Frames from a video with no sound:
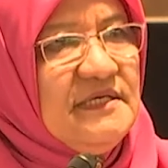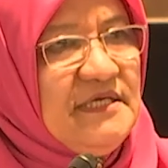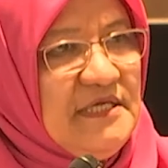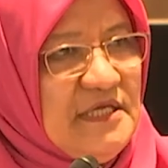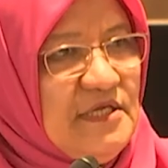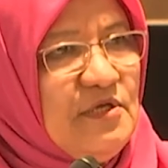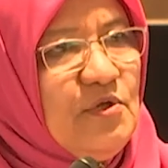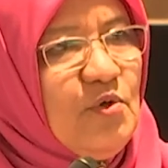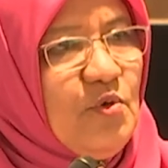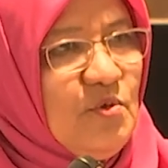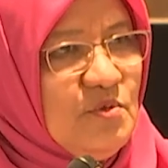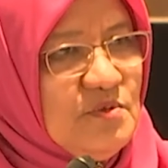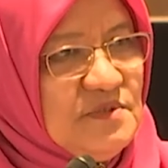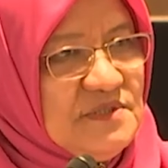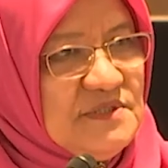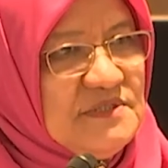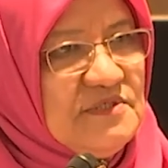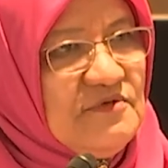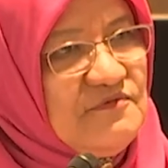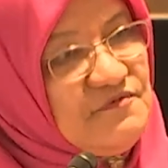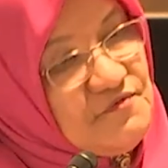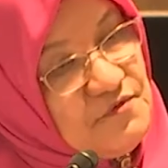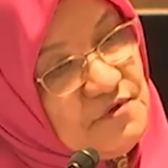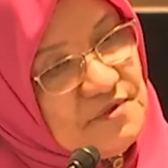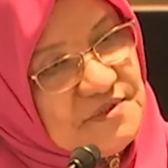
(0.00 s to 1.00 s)
He knows,
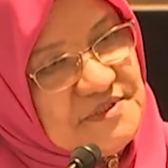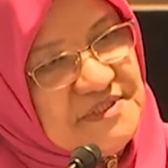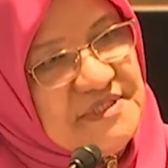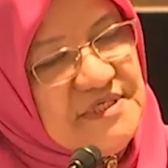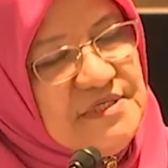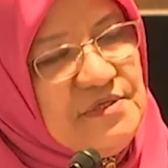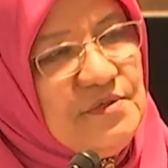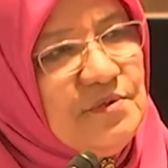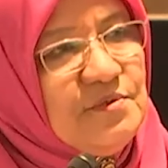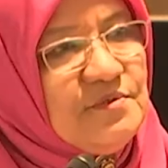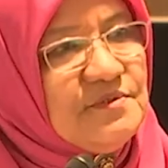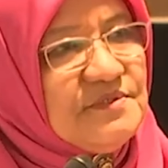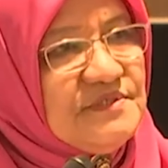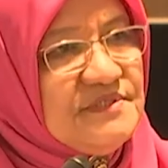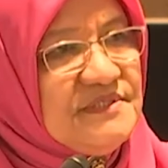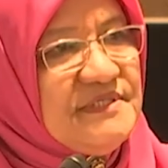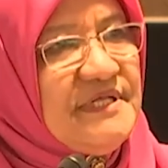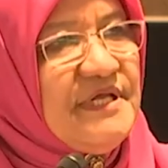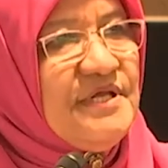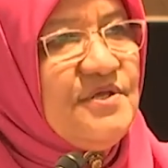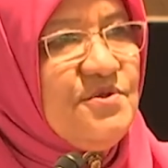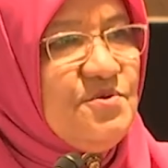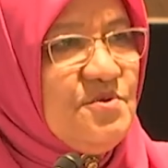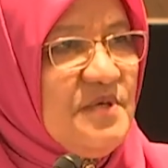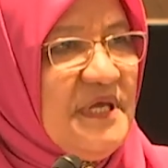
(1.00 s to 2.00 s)
of course He knows
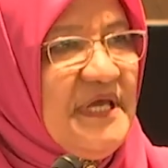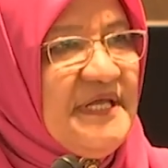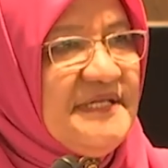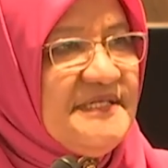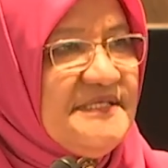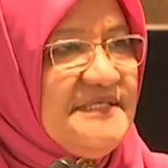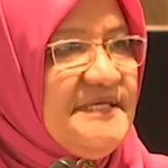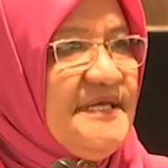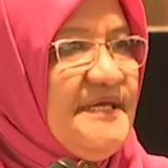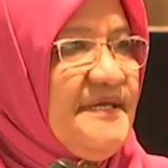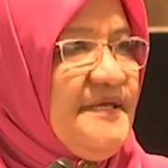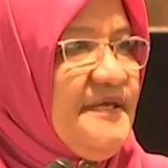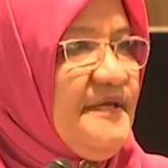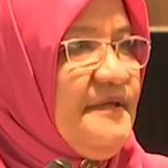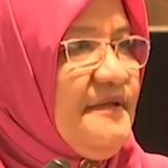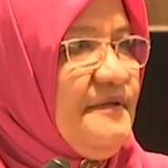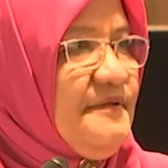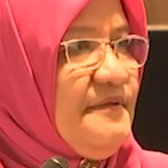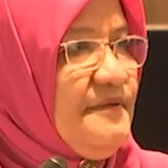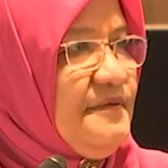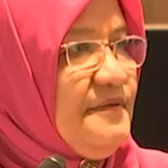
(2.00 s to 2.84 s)
that you can take it.